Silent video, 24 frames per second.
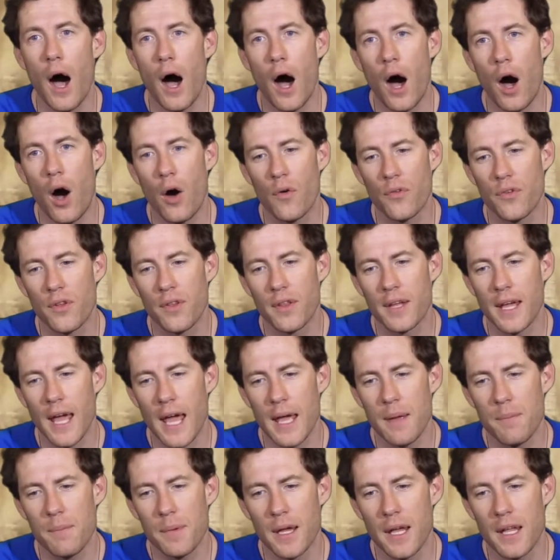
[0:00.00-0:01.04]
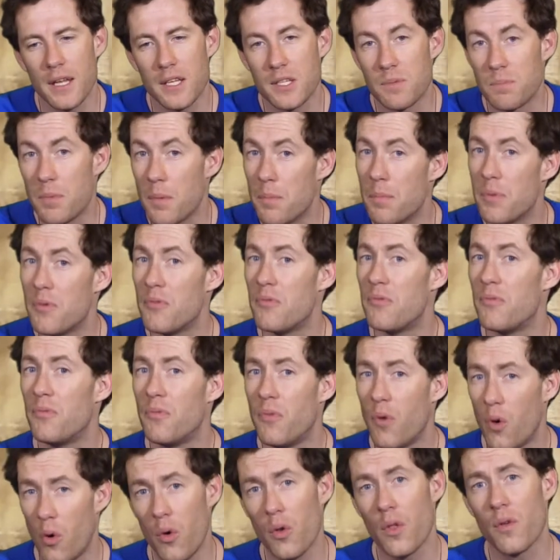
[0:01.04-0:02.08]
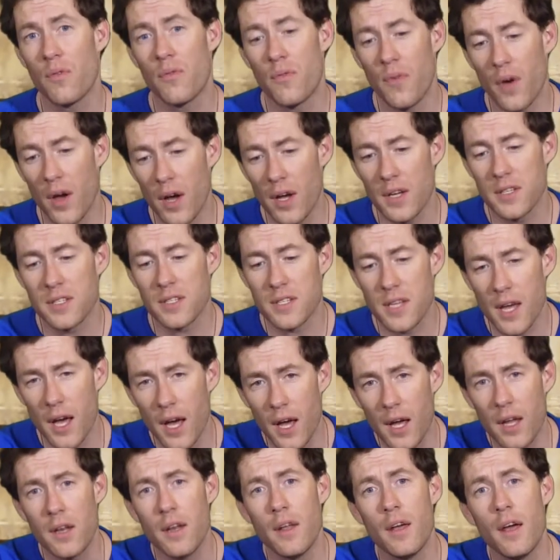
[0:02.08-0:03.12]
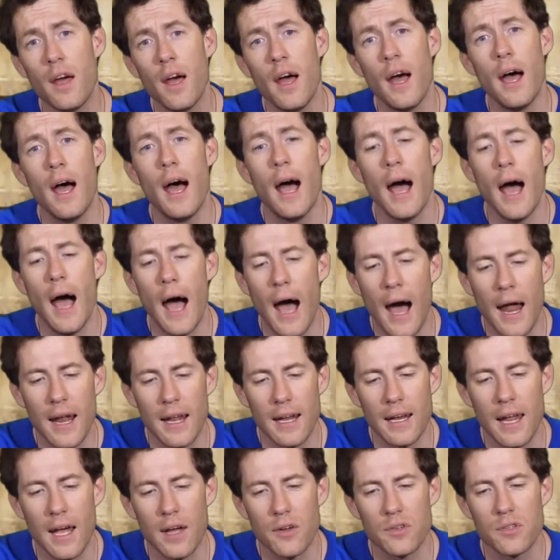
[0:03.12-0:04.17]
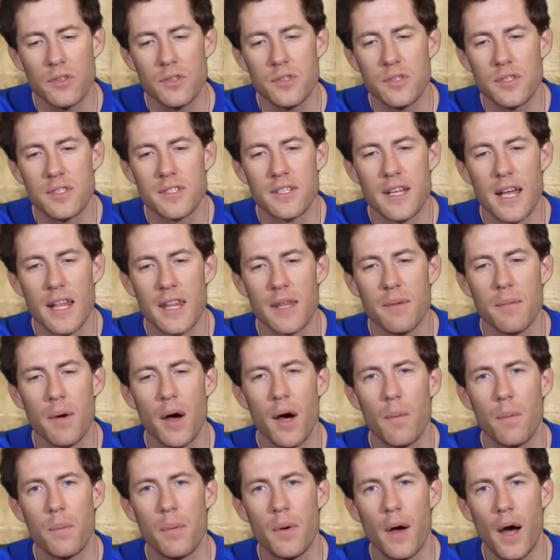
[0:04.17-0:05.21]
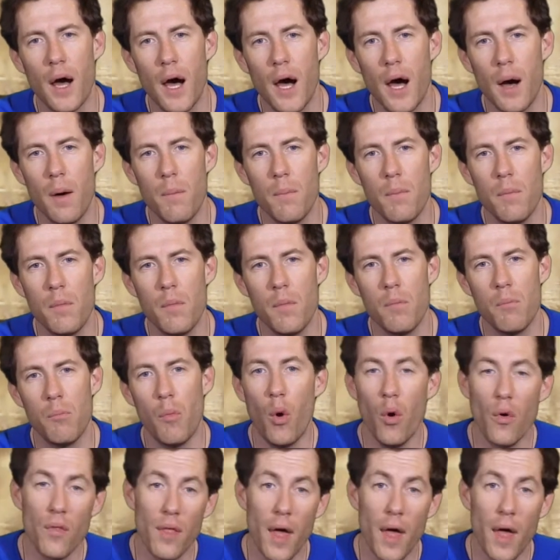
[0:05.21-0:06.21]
after the game begins, but before the first turn, and it allows you to set them up more